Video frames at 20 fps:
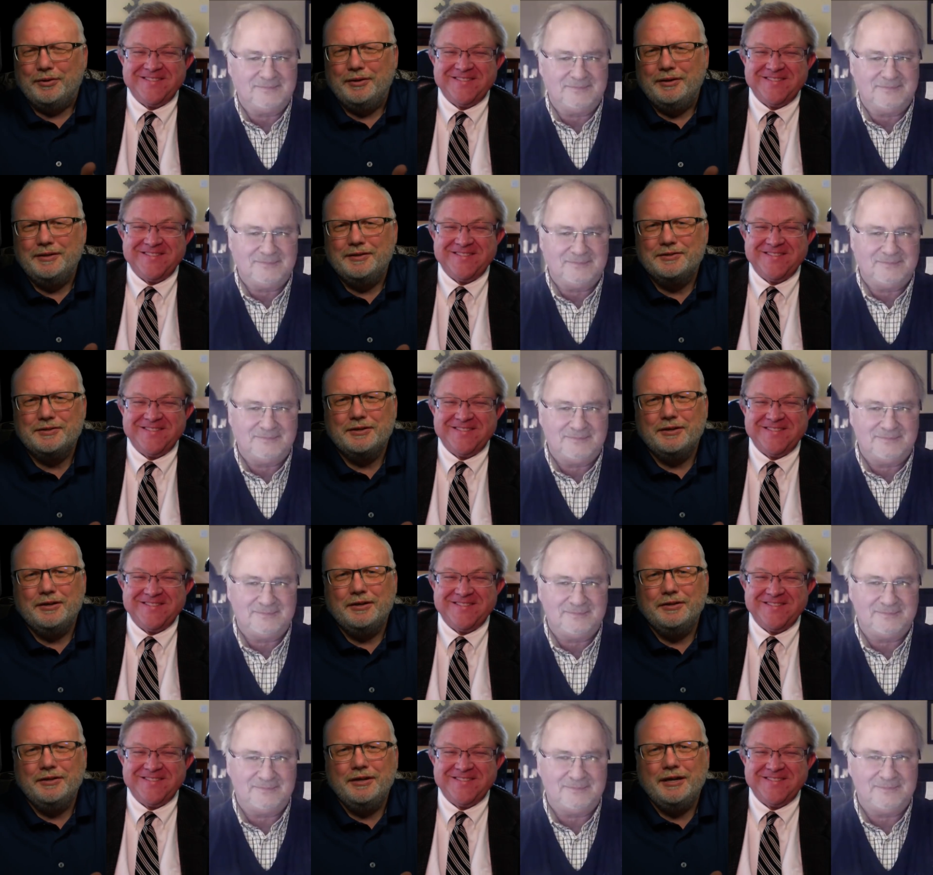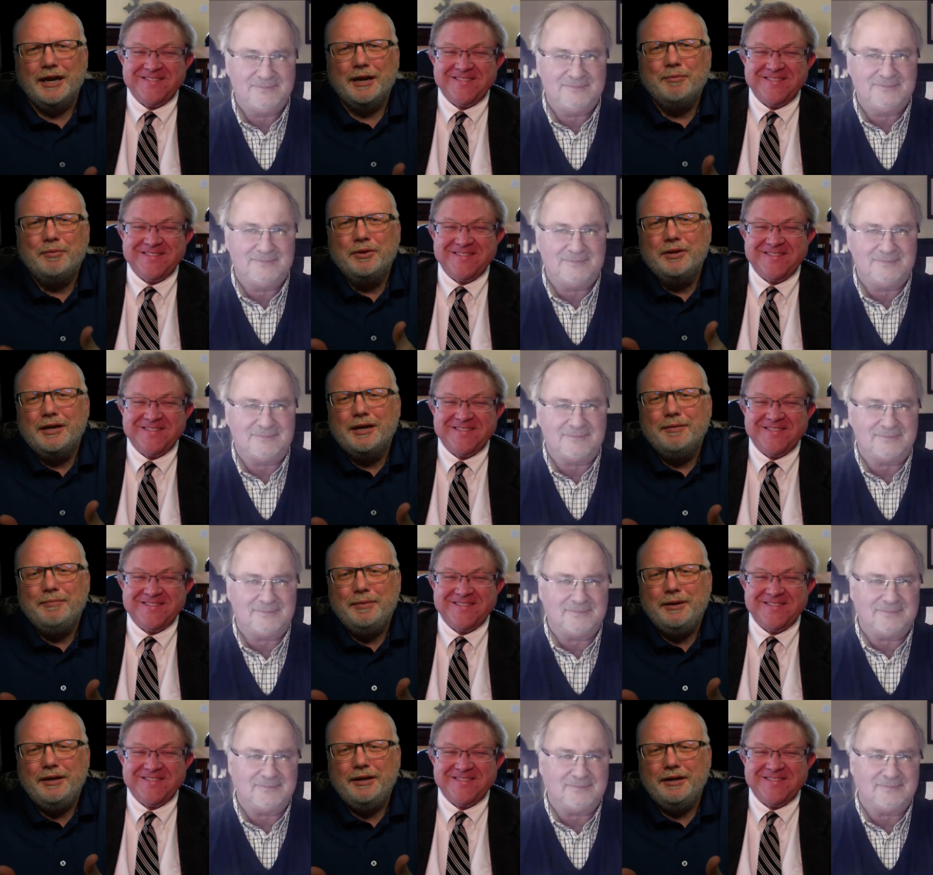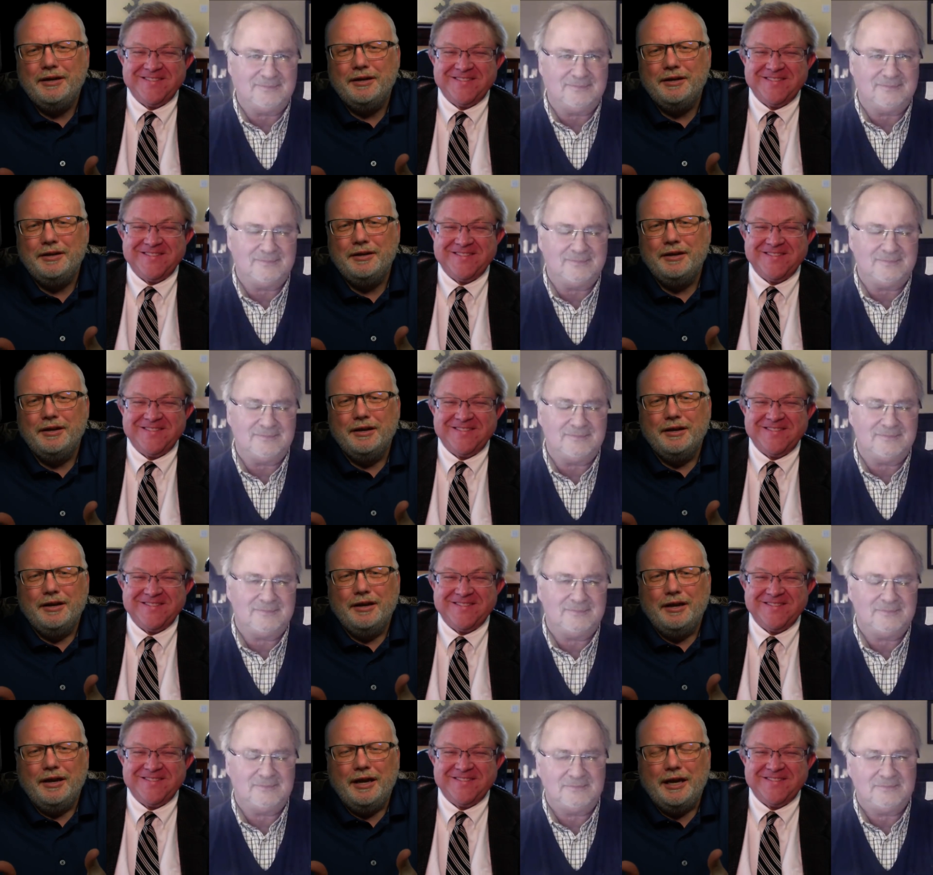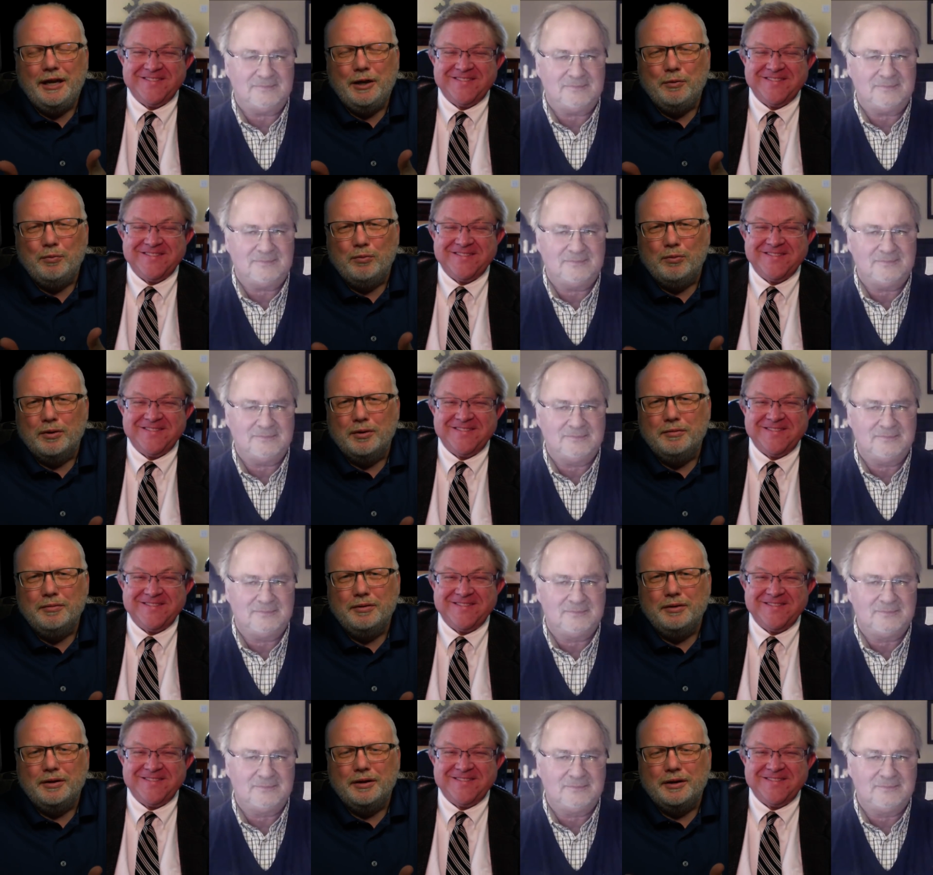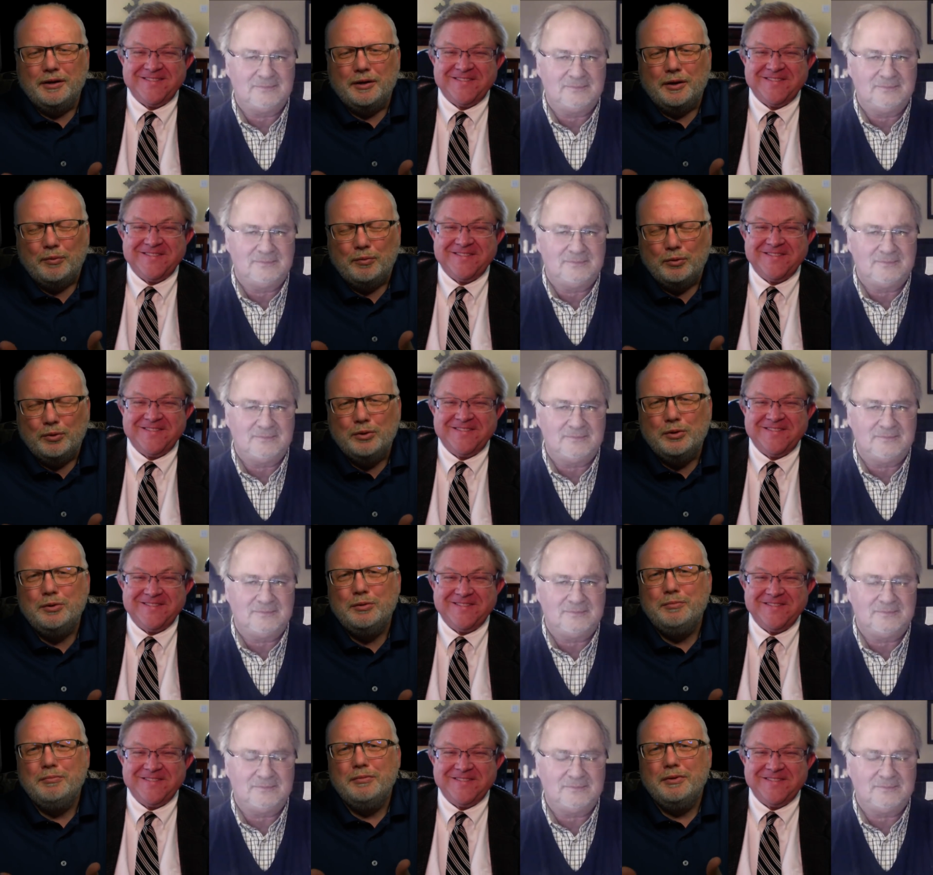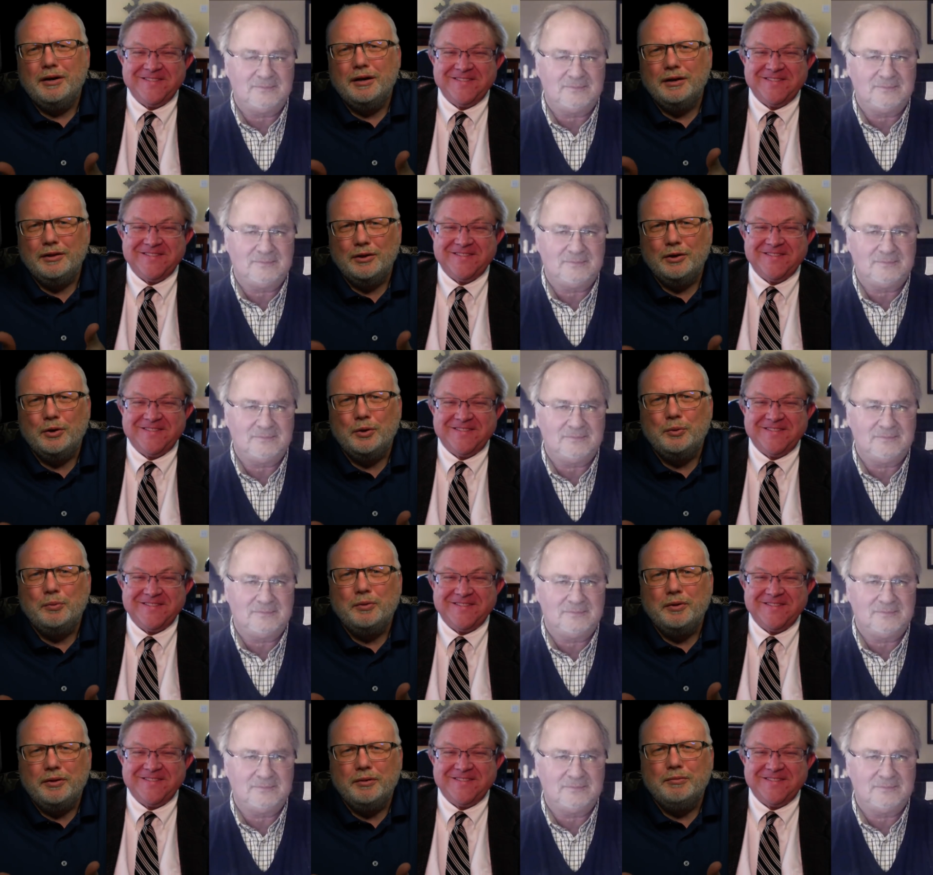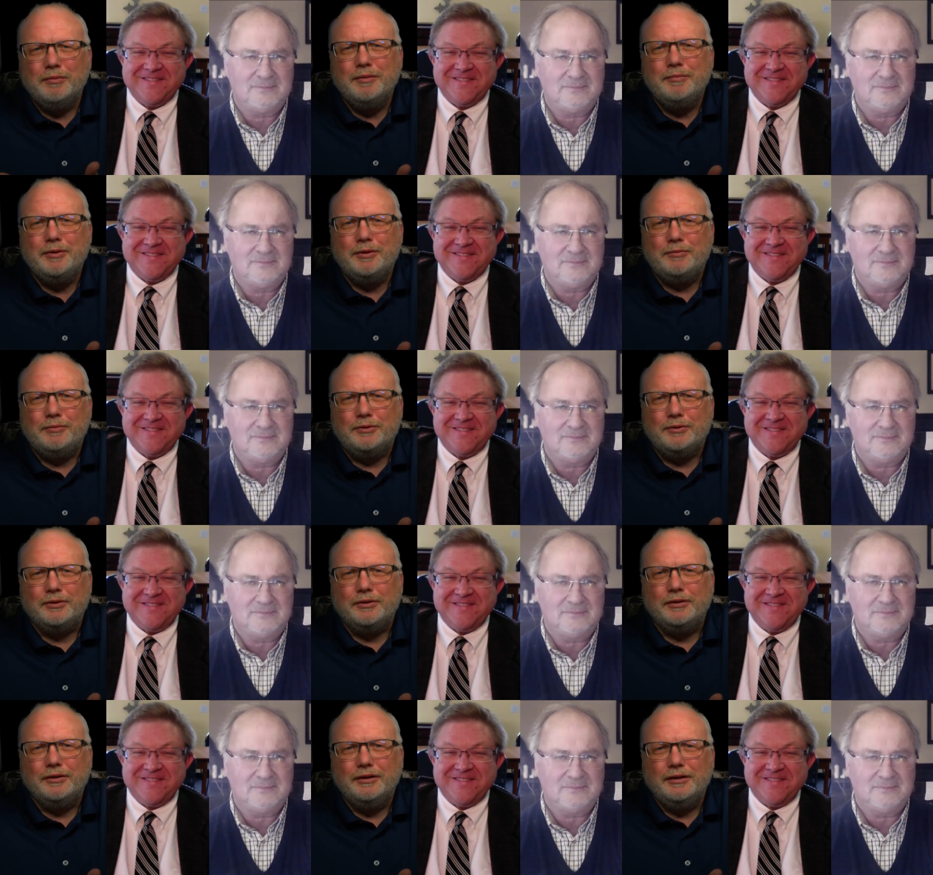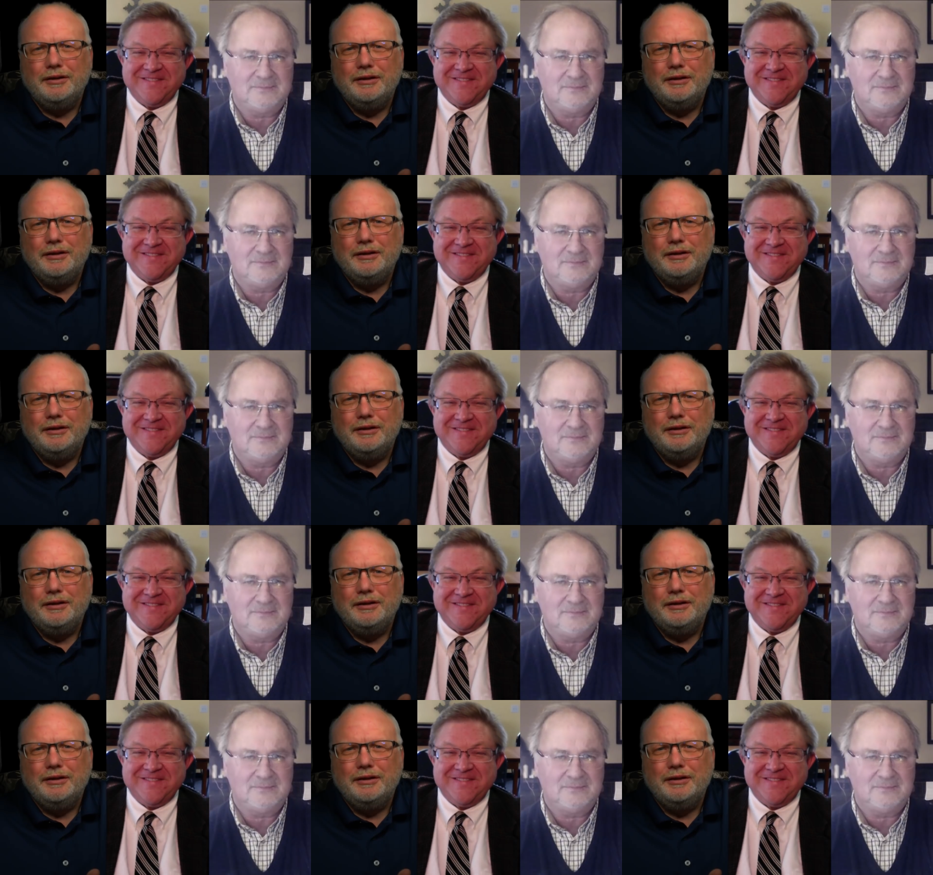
Speaker 1: And it's called the I will not be in a room alone with a woman rule.